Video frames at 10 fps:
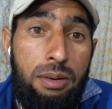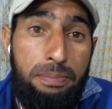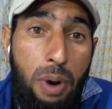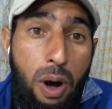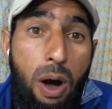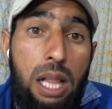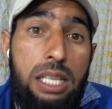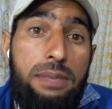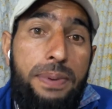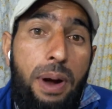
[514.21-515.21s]
falls
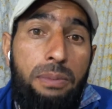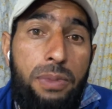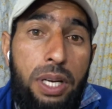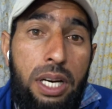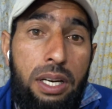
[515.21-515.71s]
from the